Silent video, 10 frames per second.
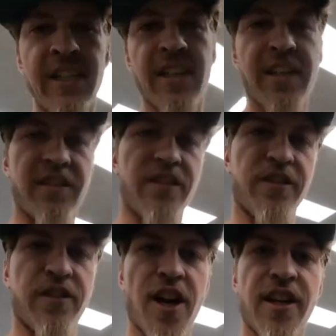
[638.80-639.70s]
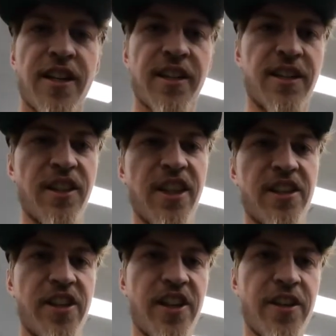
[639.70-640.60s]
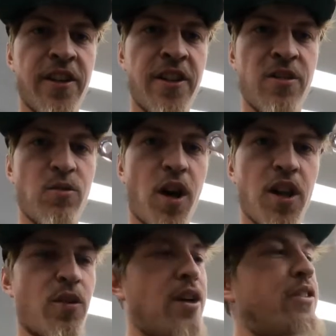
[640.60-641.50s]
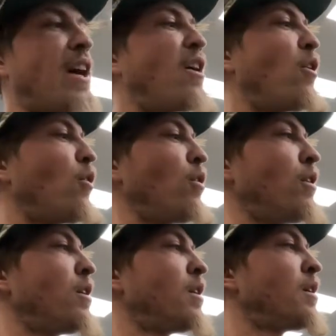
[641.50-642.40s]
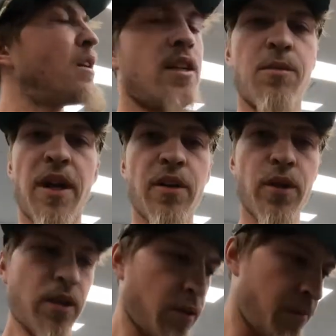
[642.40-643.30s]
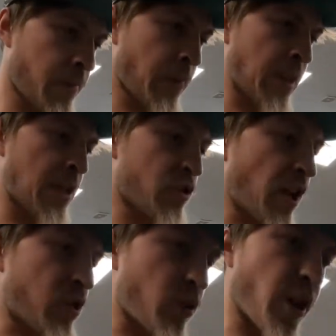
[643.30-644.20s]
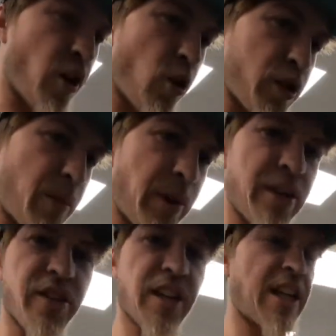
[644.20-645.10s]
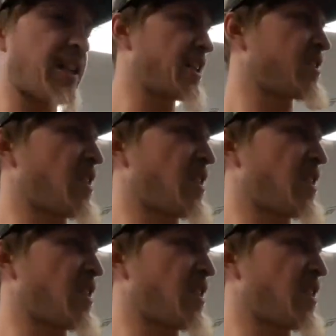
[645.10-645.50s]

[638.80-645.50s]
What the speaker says: take a little grinding to this here, wallow out that hole, and make it work. So that's what our holdup is on getting this